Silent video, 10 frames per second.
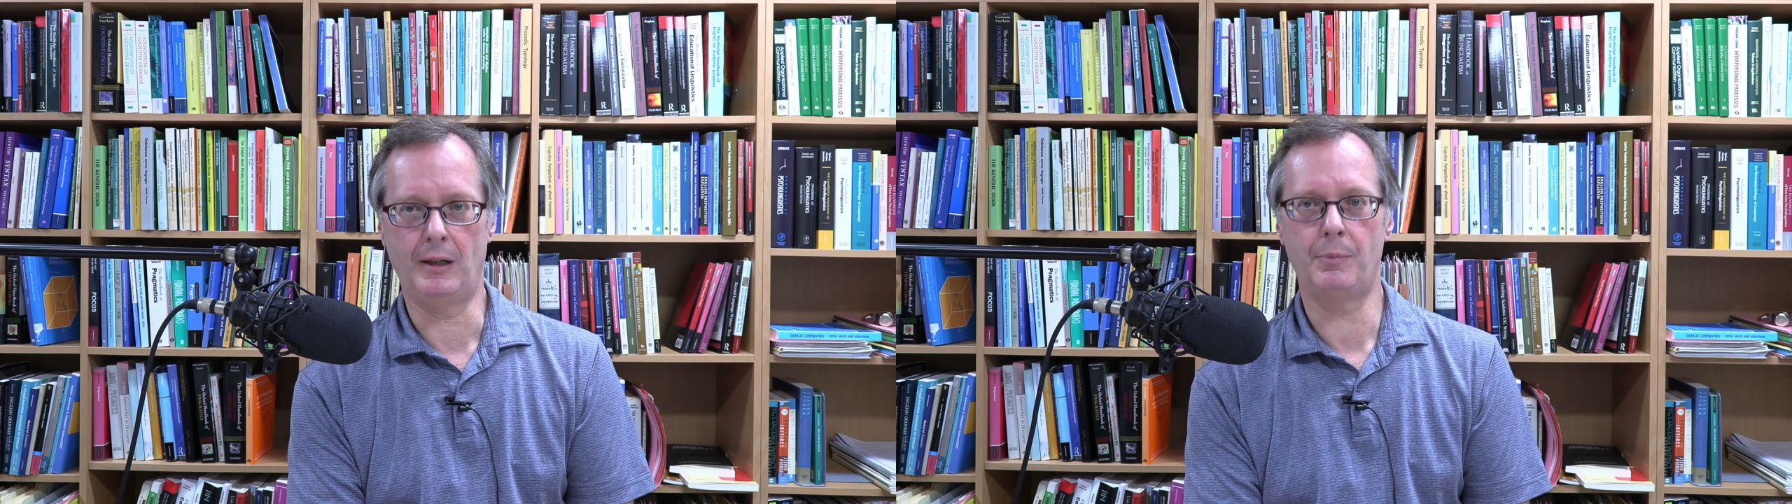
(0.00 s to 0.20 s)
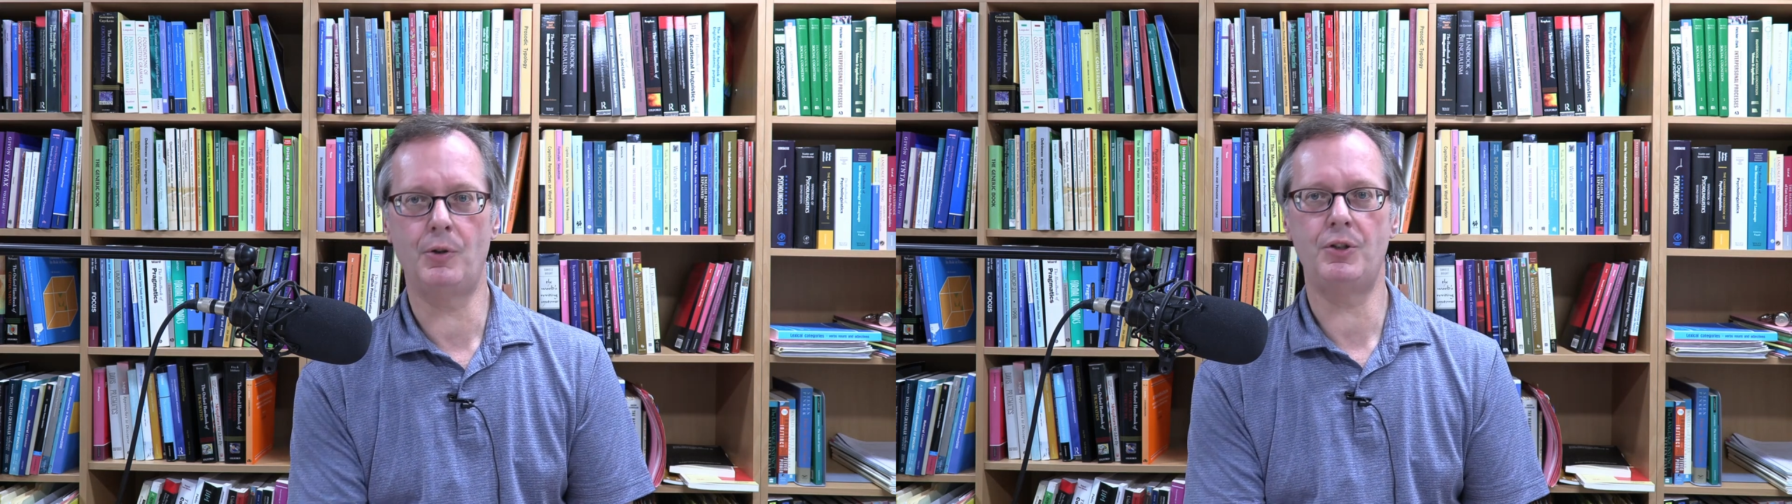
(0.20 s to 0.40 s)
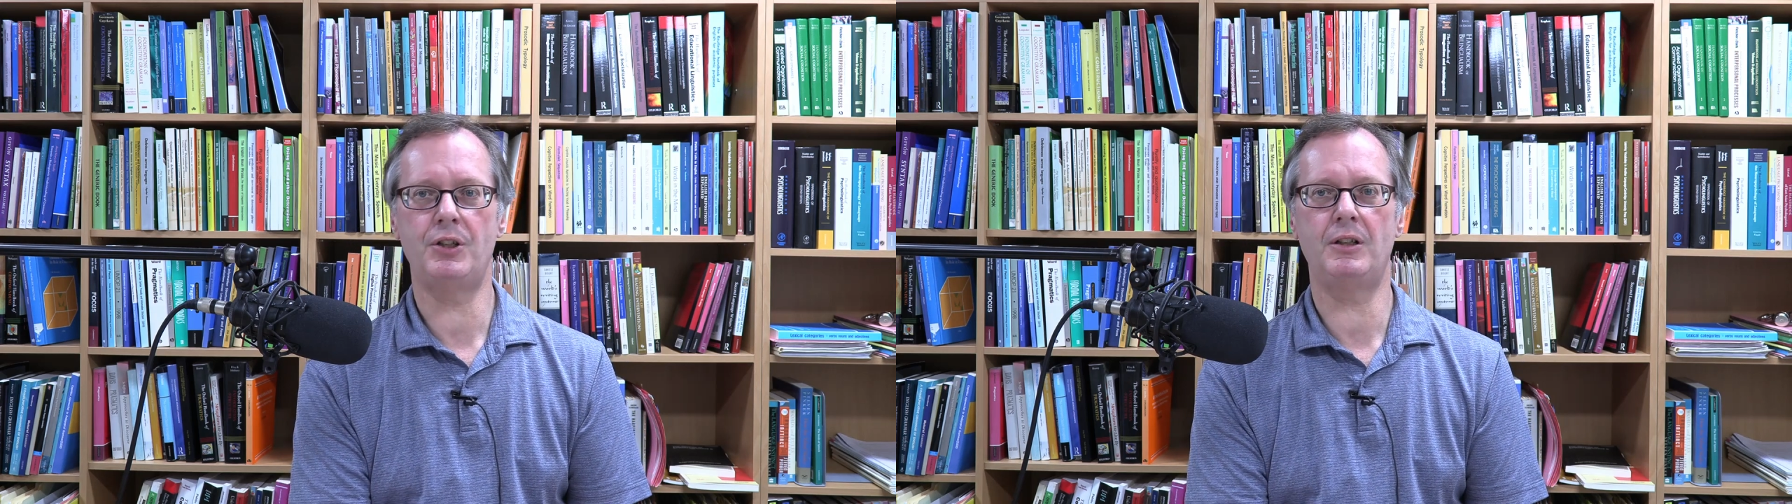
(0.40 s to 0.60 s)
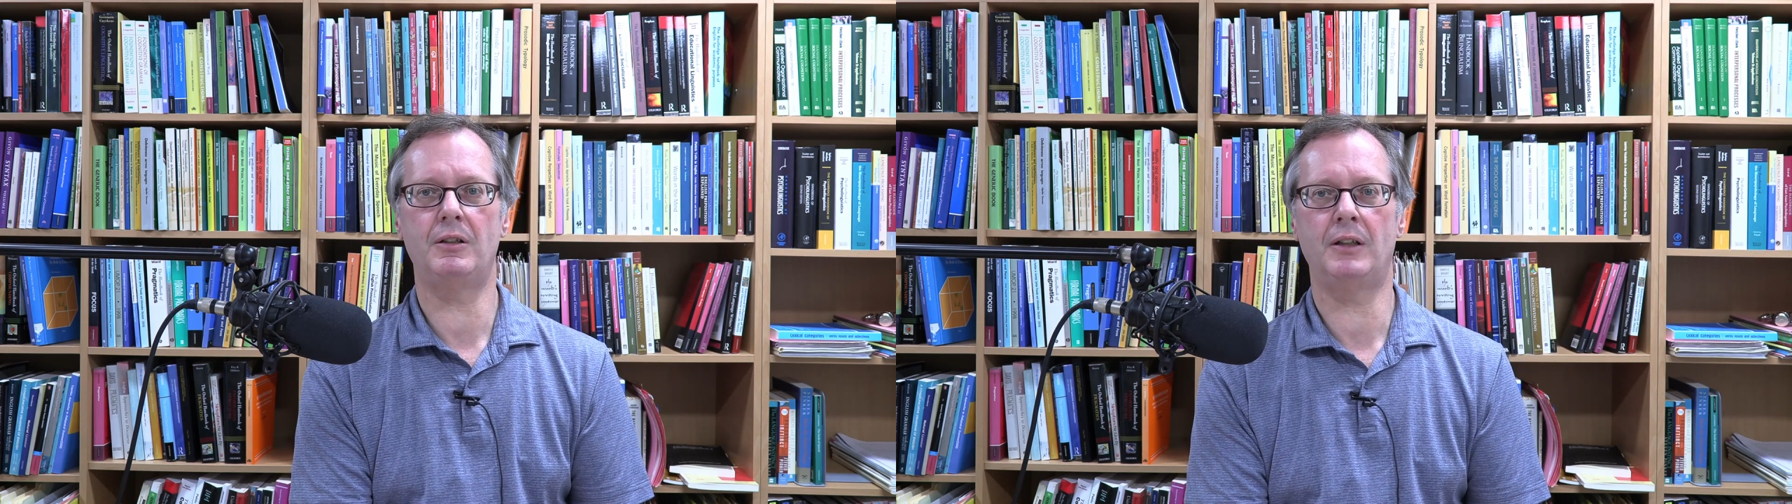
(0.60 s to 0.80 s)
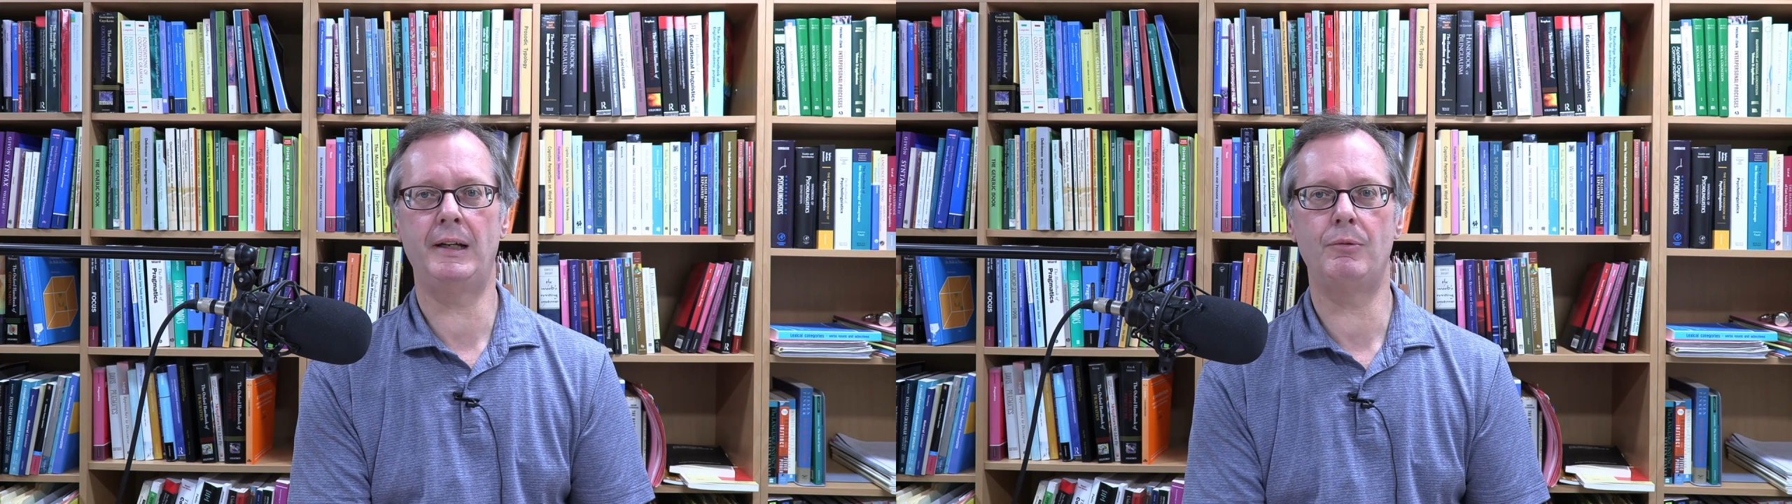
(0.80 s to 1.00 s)
approaching
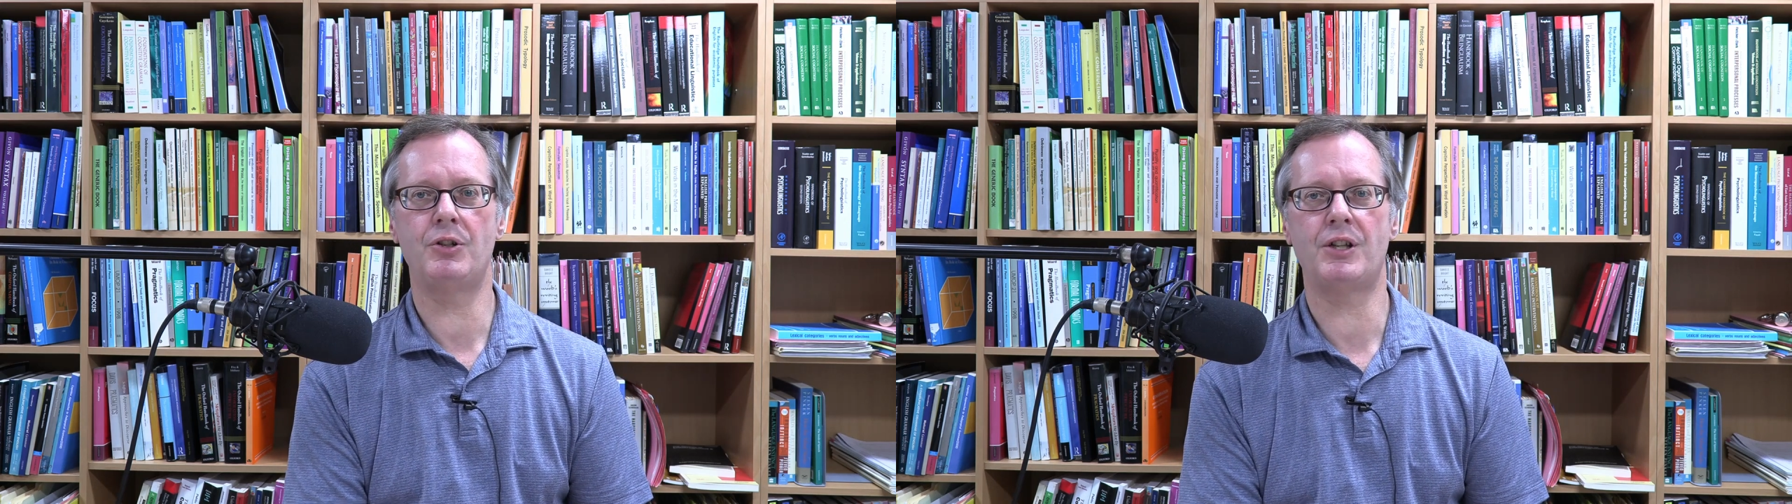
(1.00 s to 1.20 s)
language